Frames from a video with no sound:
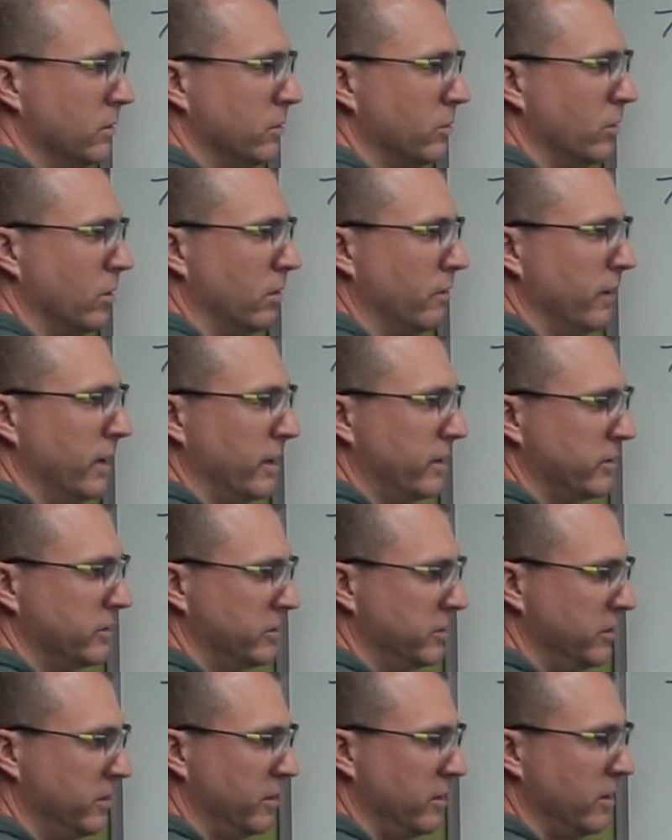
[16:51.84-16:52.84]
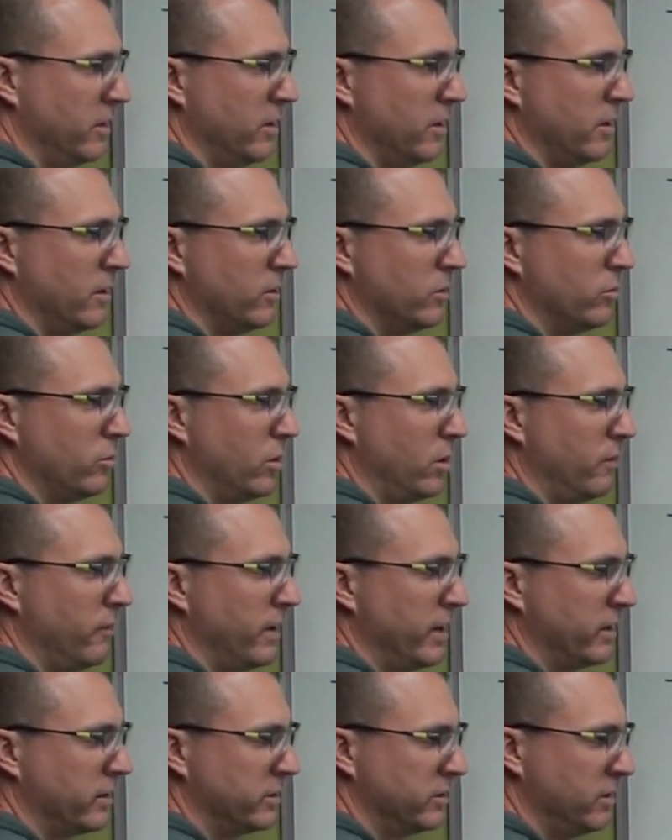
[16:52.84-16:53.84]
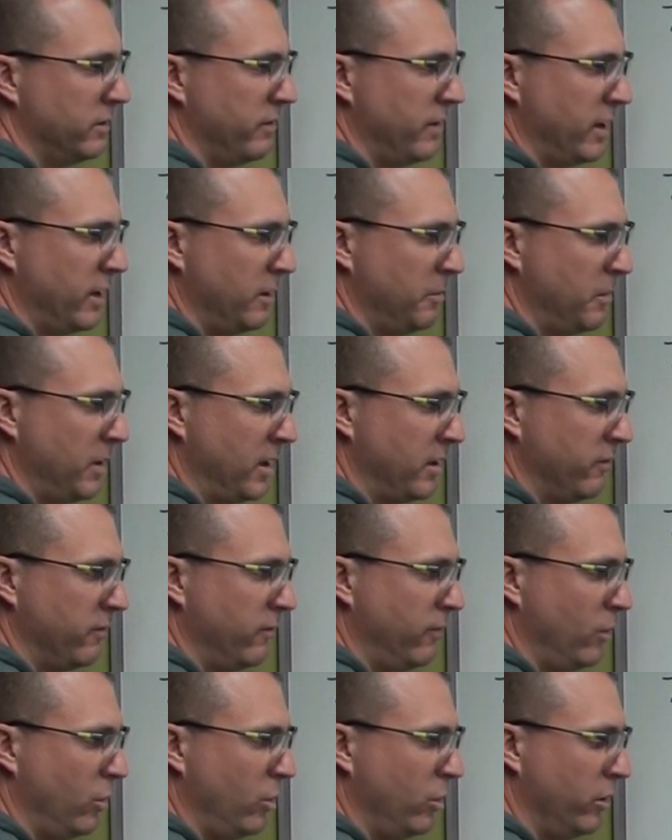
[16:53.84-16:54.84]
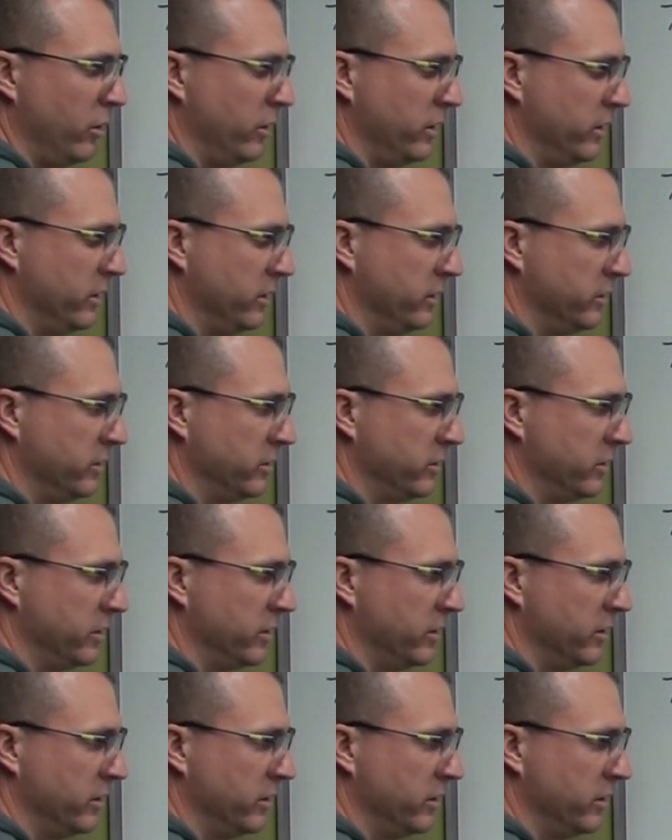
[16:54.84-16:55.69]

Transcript: 12x. 12x divided by 4 is